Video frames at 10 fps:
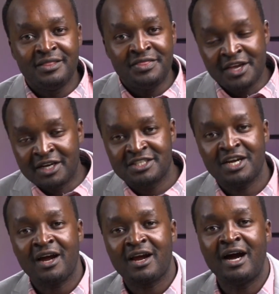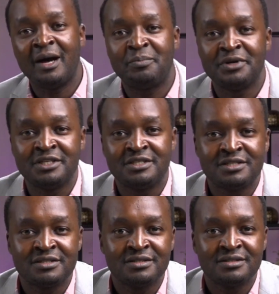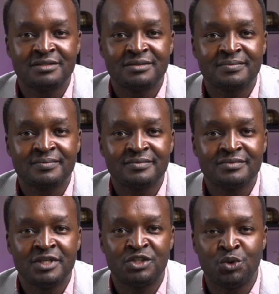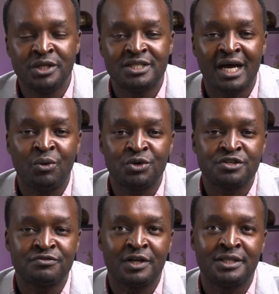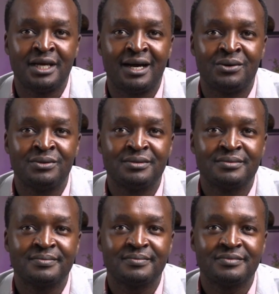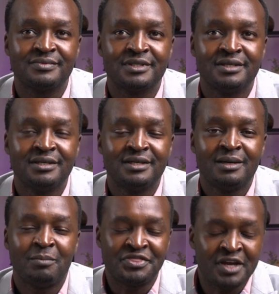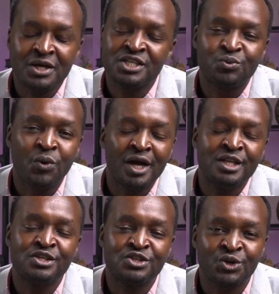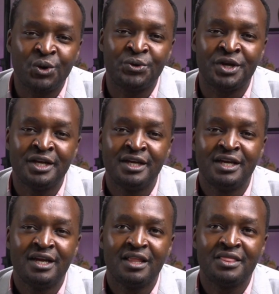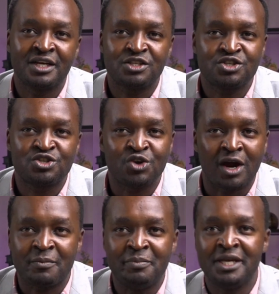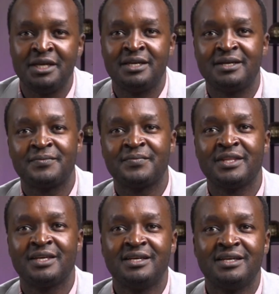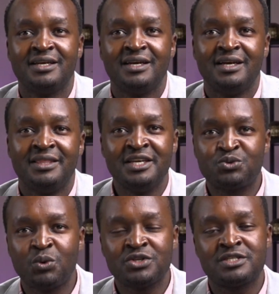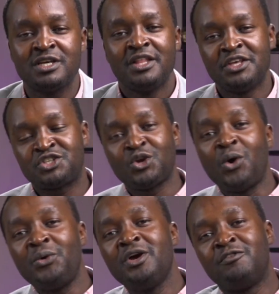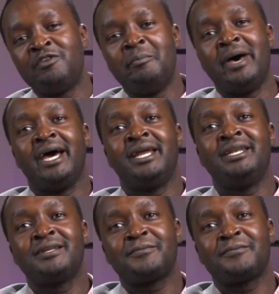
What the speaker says: the attack happened. The Twin Towers fell down. But there is one story that struck me. This was the story of a man